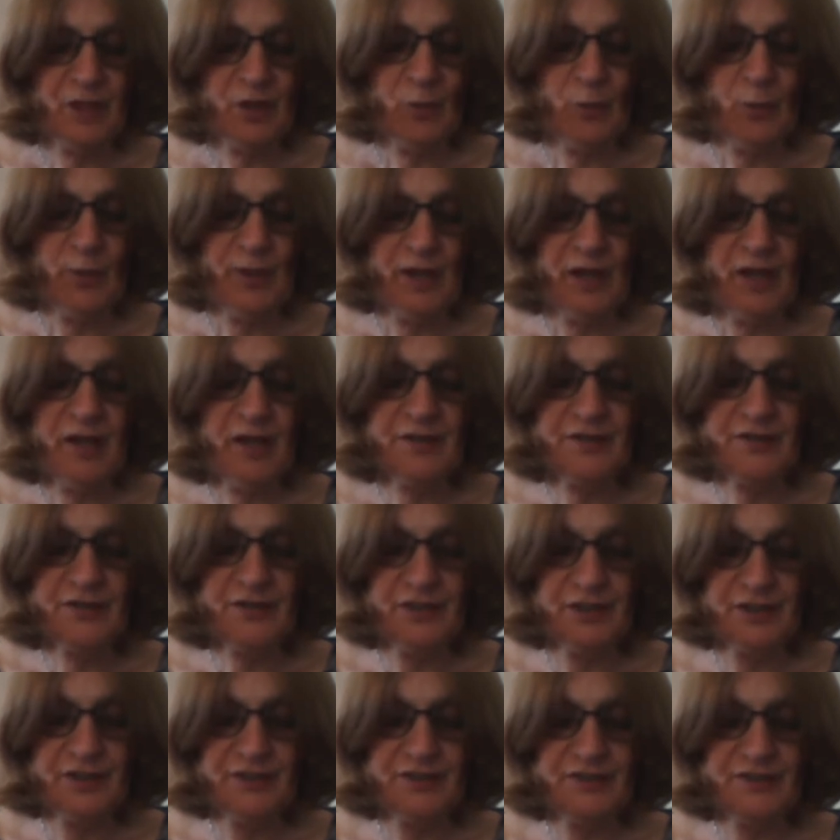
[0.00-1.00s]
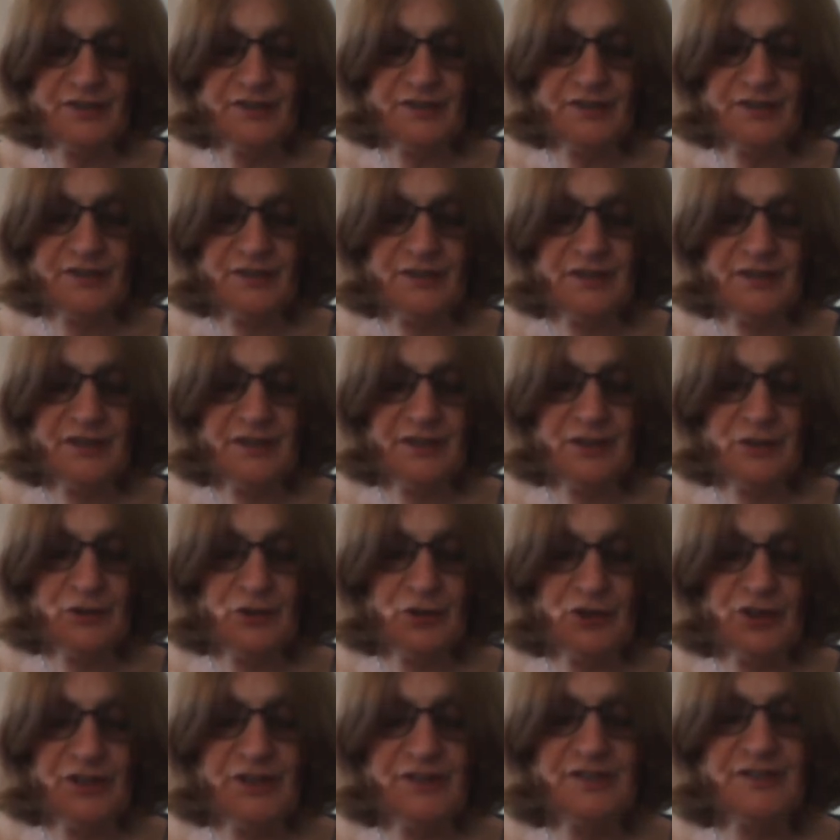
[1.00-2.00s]
We ask this in
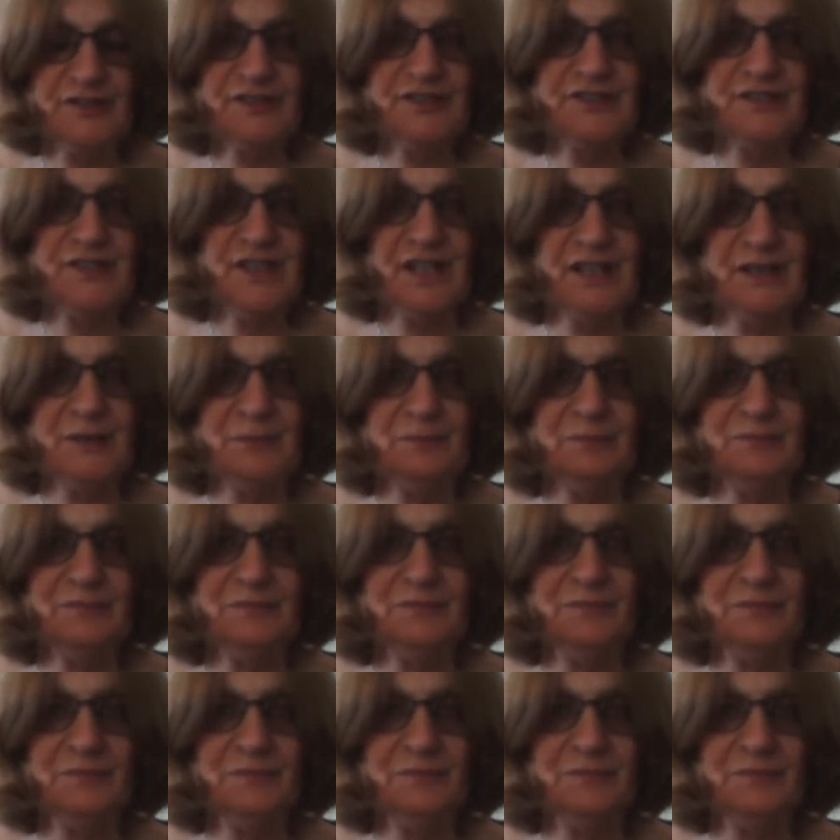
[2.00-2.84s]
Jesus' name.